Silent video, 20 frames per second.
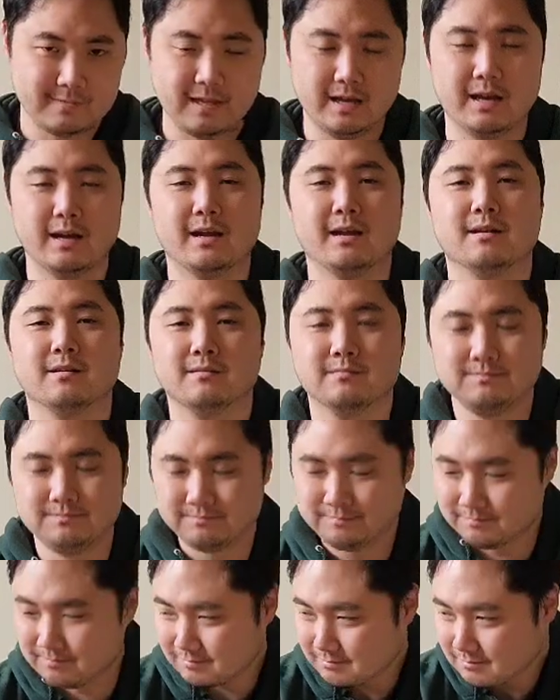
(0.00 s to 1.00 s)
And
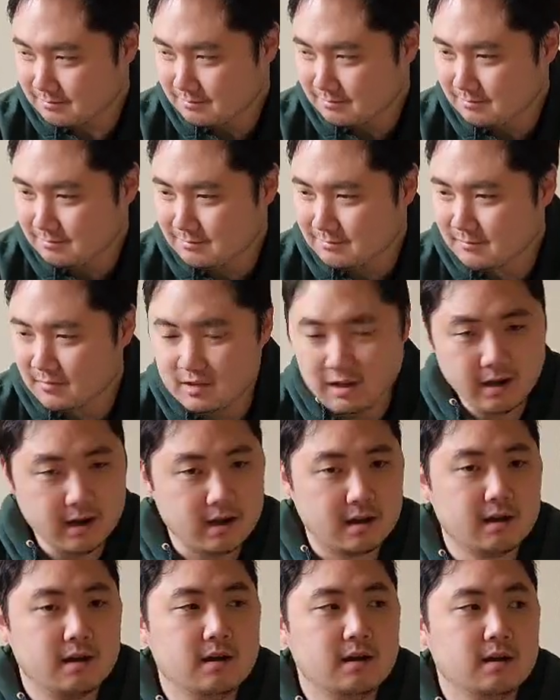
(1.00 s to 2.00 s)

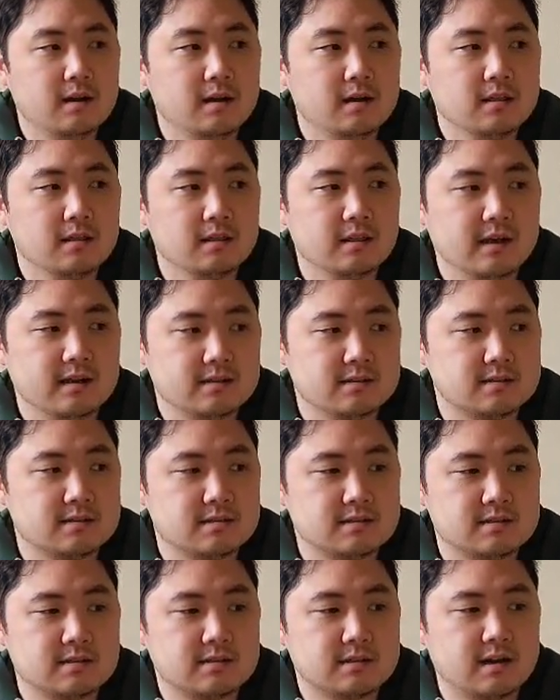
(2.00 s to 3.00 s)
yeah,
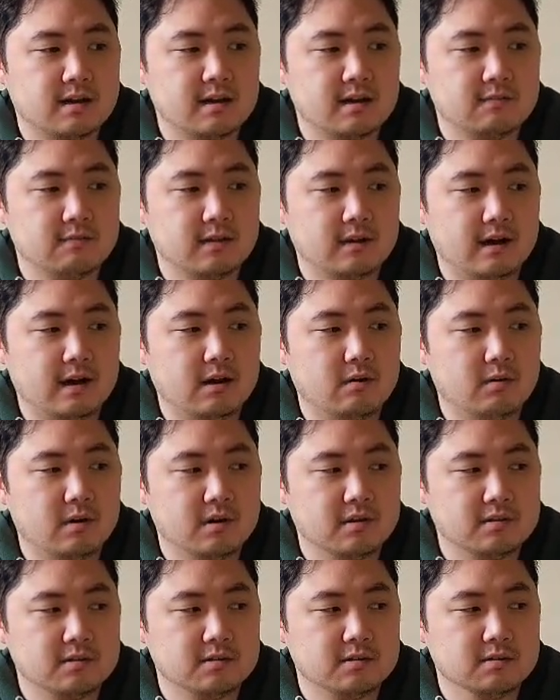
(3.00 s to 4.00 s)
that's kind of like I
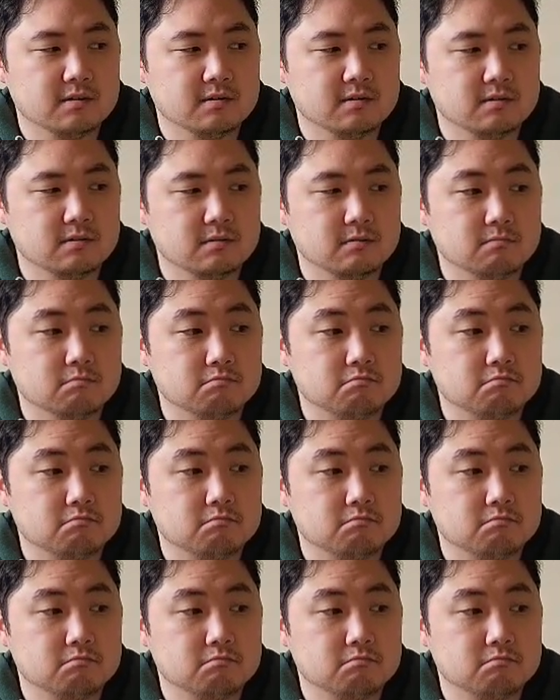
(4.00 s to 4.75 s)
wanted to